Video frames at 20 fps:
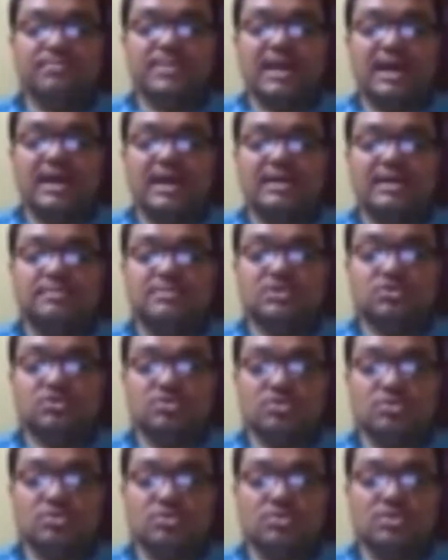and
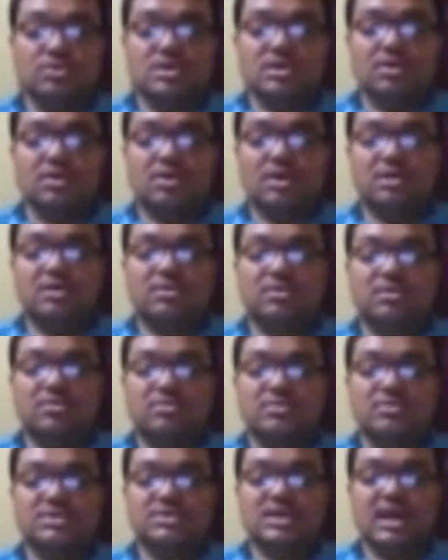so God
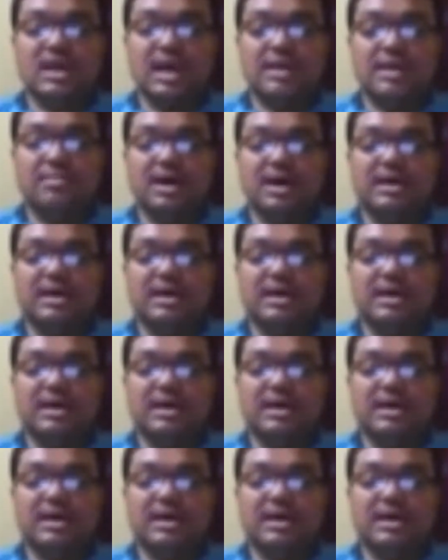knows am I.